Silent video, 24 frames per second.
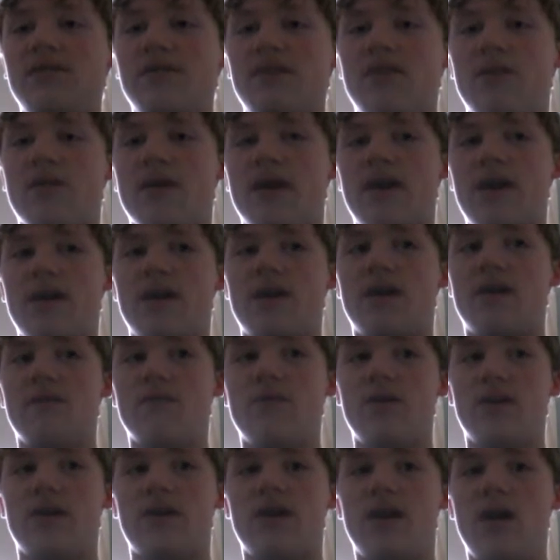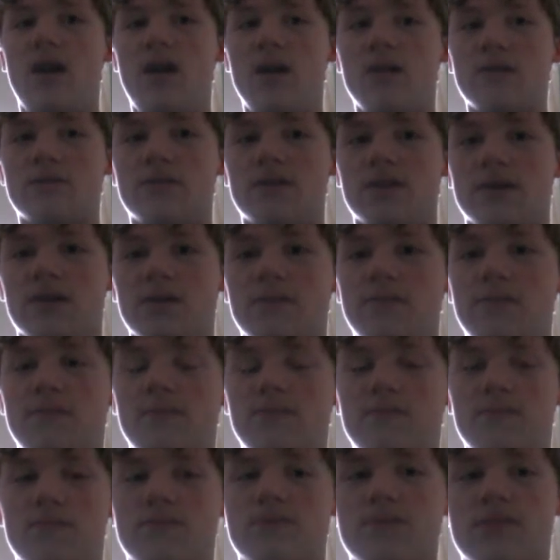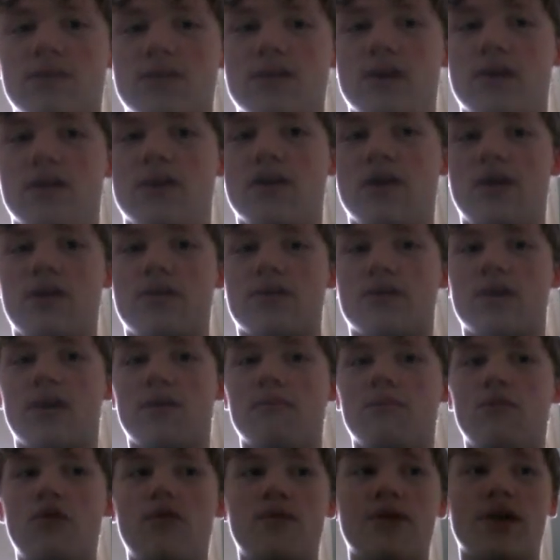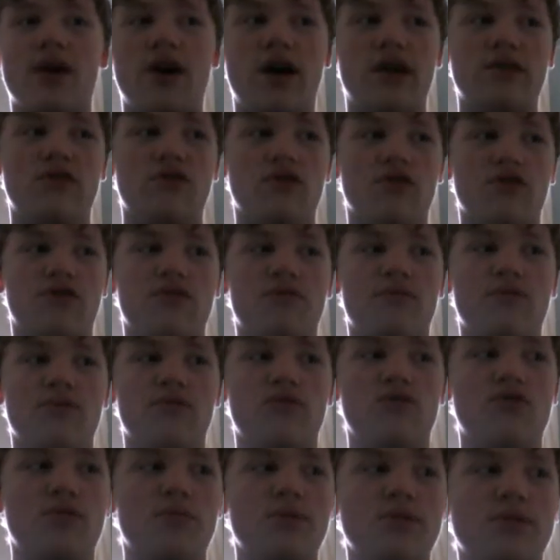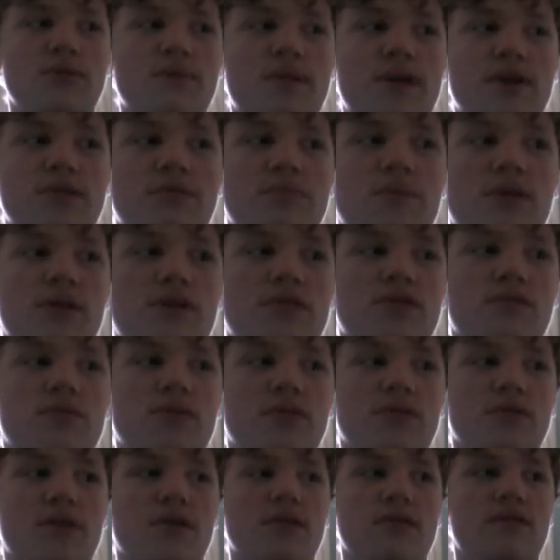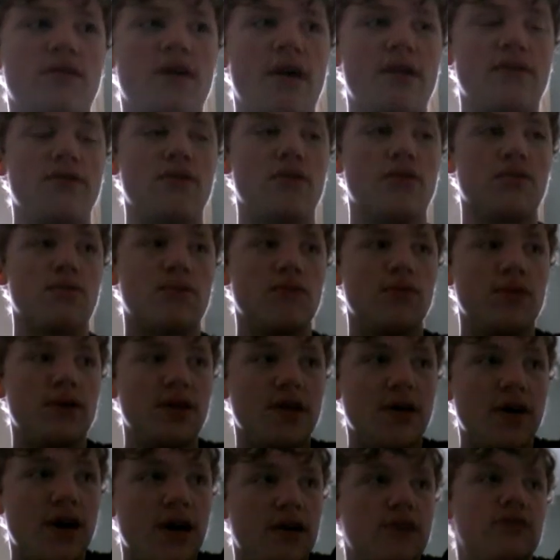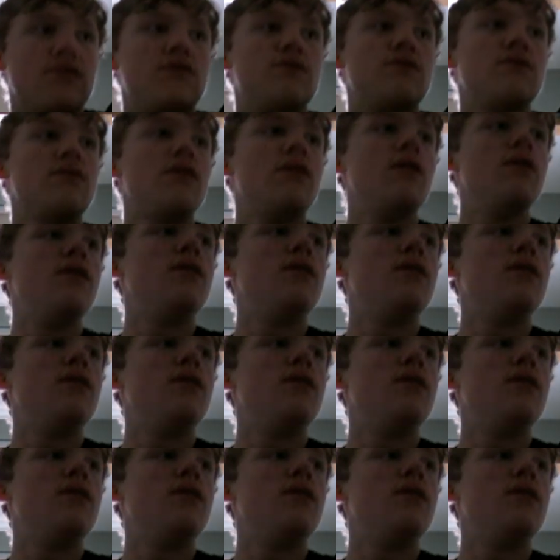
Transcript: You got every character! Okay, moving on to Super Smash Bros. For Nintendo 3DS.